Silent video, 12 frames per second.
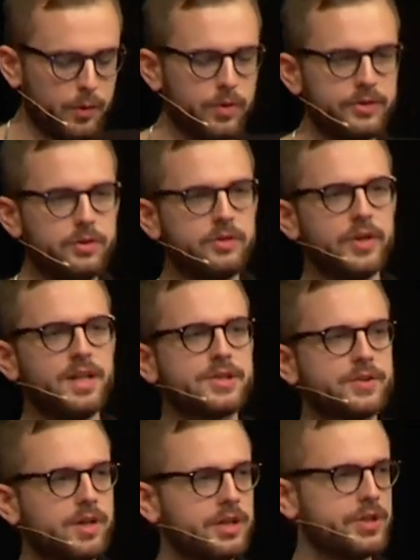We want to create a
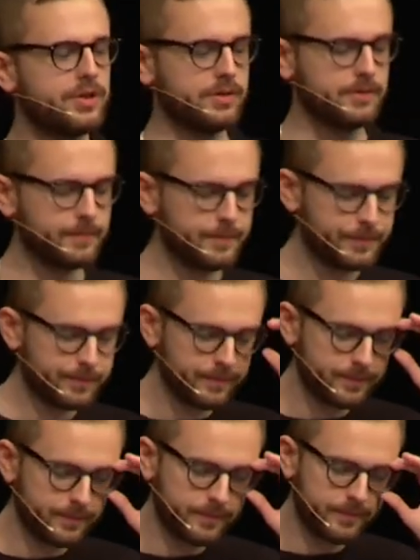structure
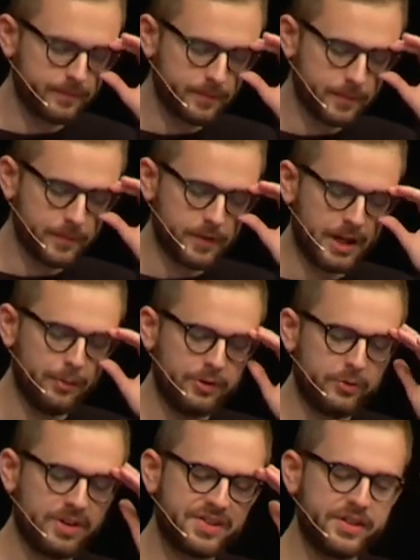
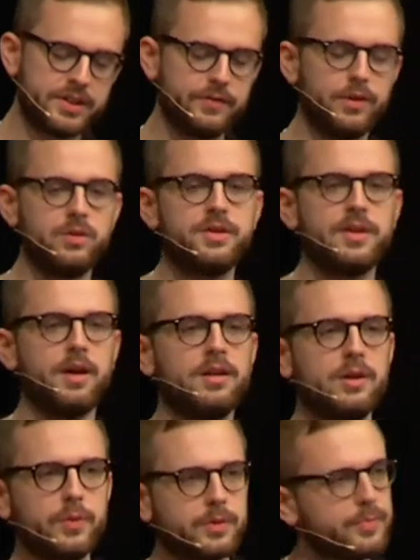able to assist
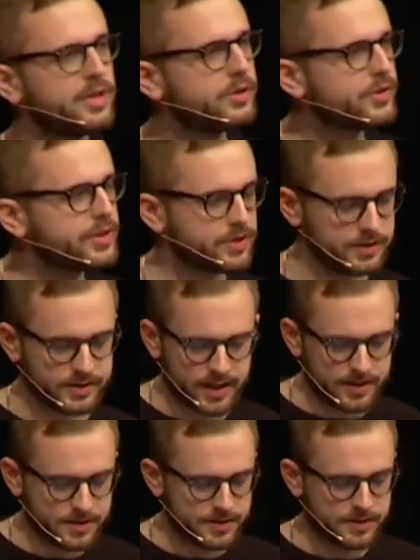voluntarily with penetration
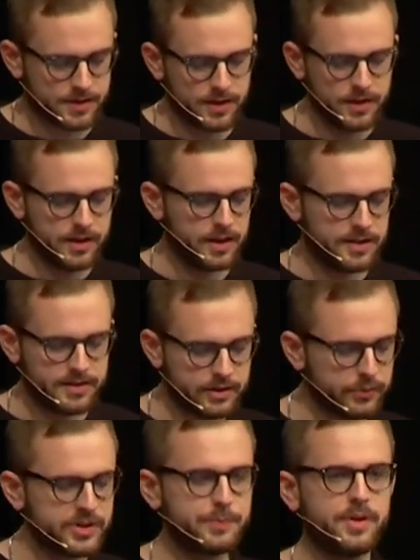tests,
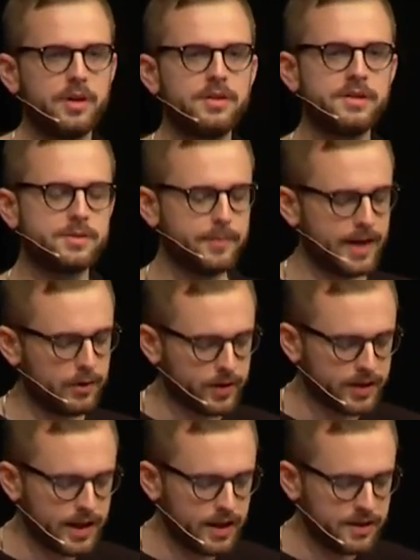incident response,
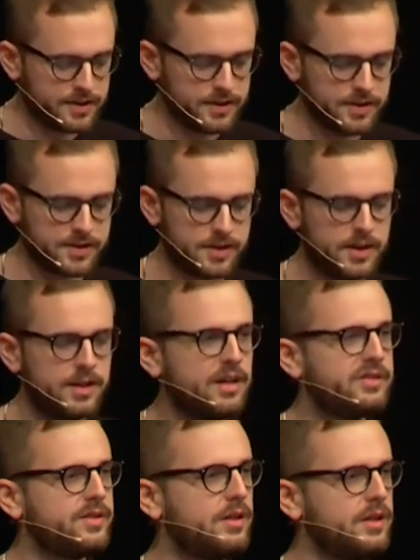malware analysis,
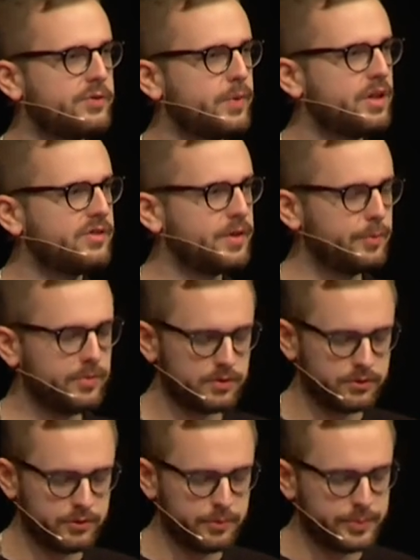as well as
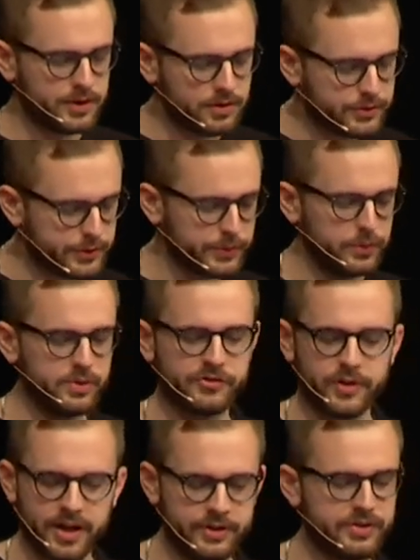able to build
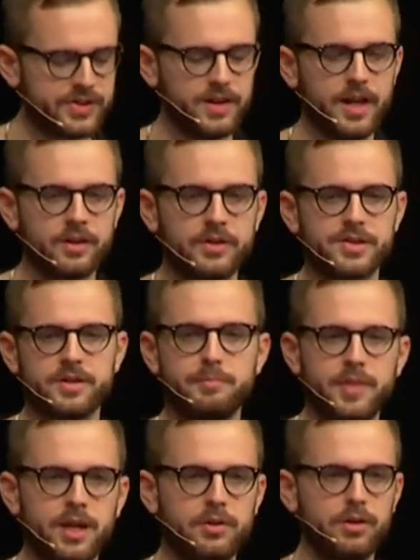tools, write newsletters,
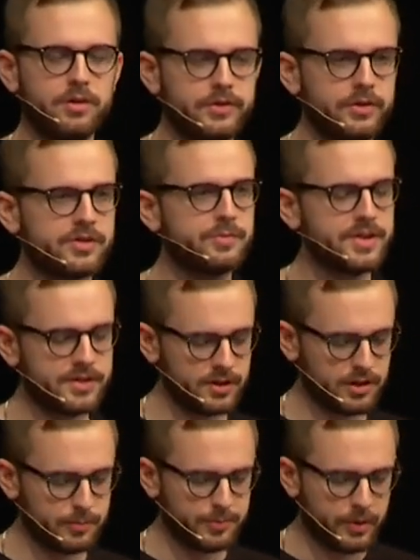and make all of those
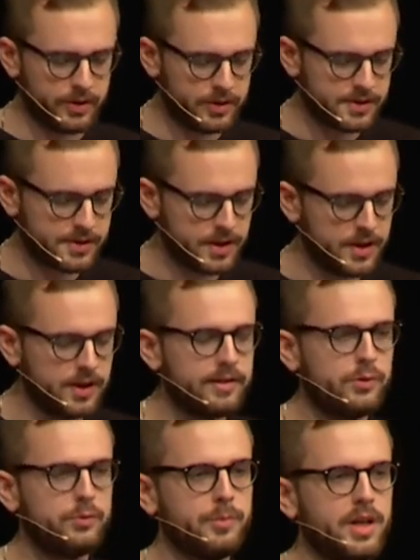missing components
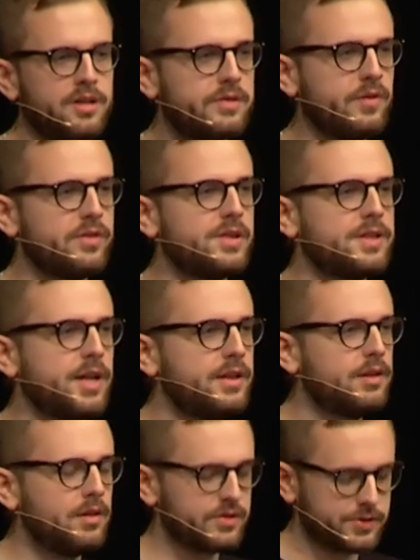that will make civil
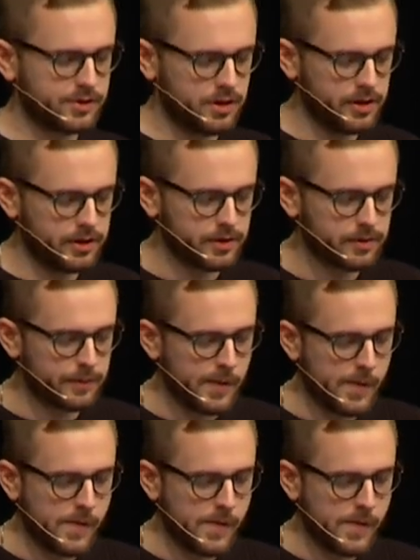society a lot stronger.